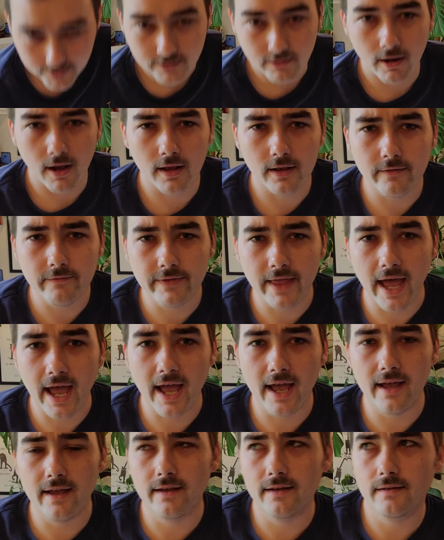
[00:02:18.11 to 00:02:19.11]
so all of
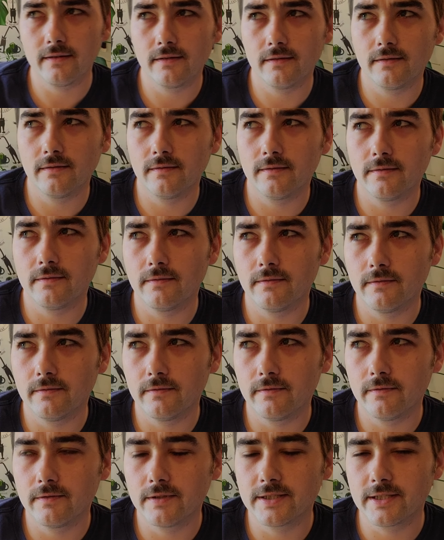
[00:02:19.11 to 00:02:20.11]
that,
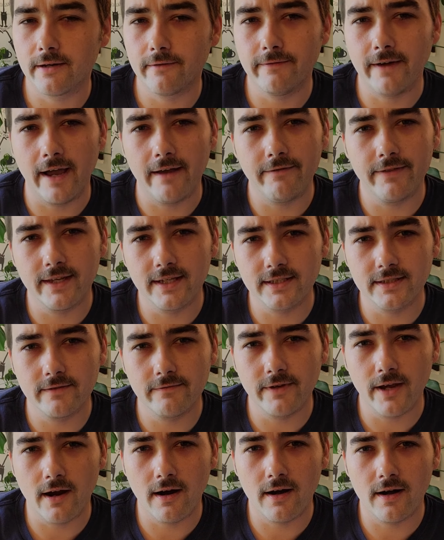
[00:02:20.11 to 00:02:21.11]
so five things
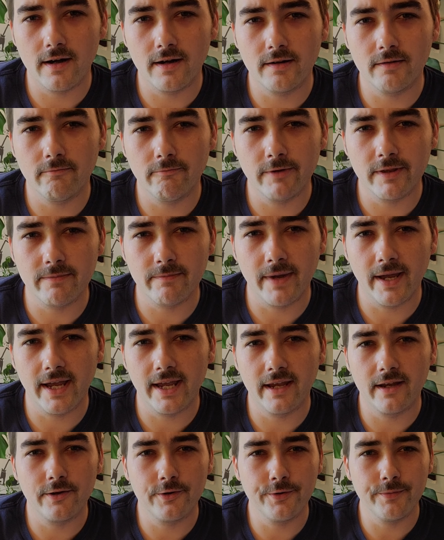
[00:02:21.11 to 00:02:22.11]
of yarn with
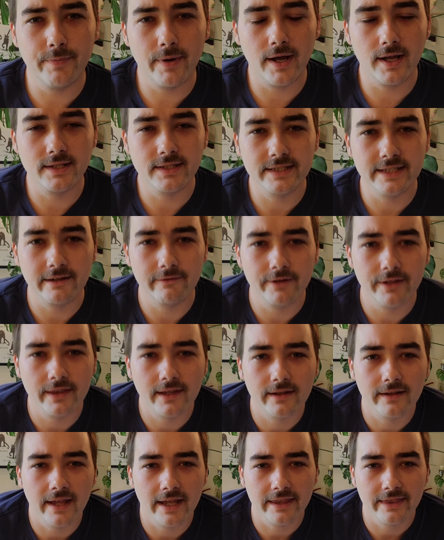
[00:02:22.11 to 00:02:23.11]
my coupons and
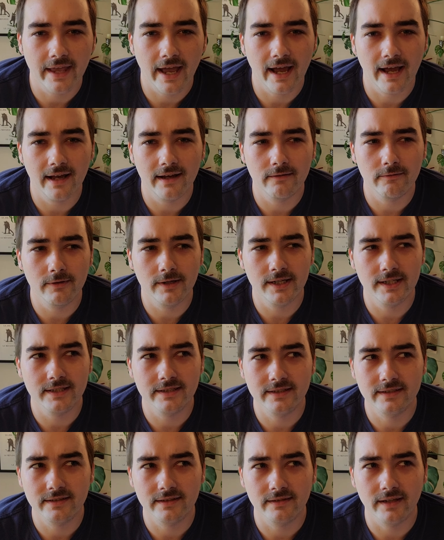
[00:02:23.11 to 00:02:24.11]
everything like that
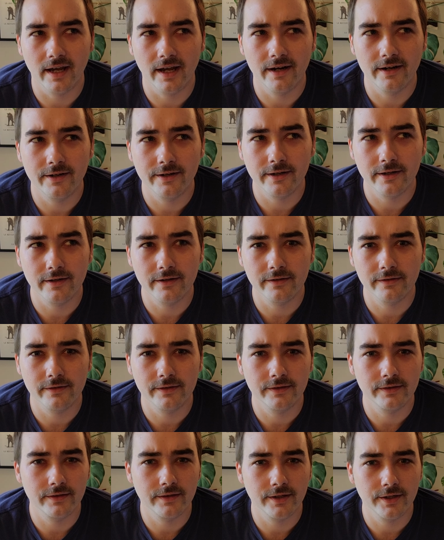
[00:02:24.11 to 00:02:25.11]
was under
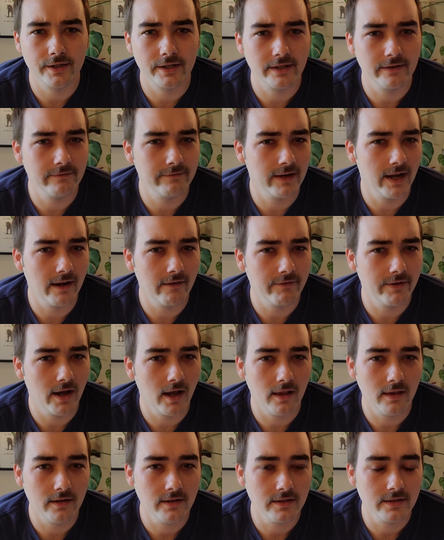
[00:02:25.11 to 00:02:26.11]

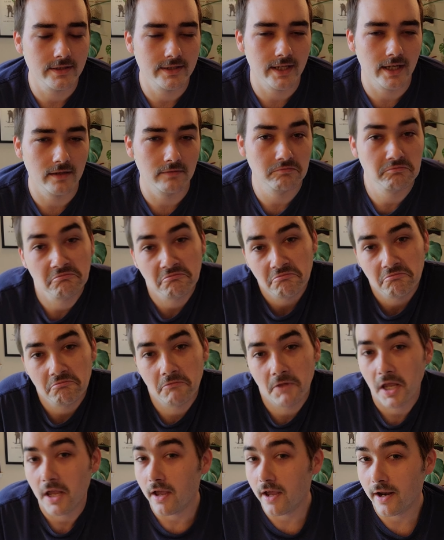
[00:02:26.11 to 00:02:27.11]
$35, so
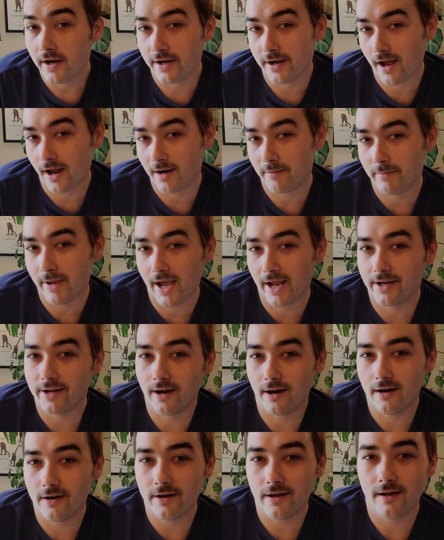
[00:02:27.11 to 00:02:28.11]
not a bad
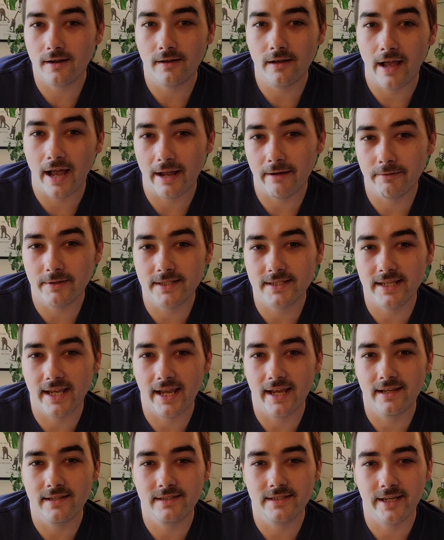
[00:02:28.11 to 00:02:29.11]
yarn haul, I would
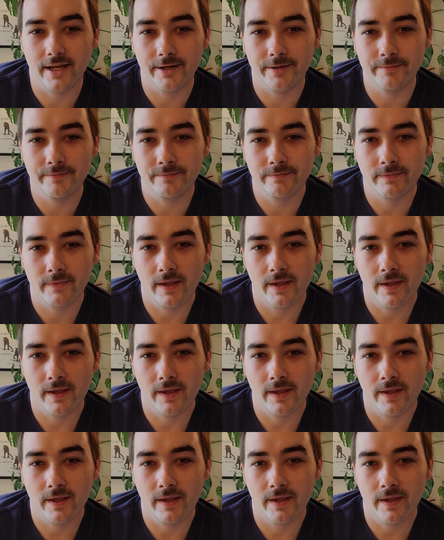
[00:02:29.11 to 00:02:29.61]
say. So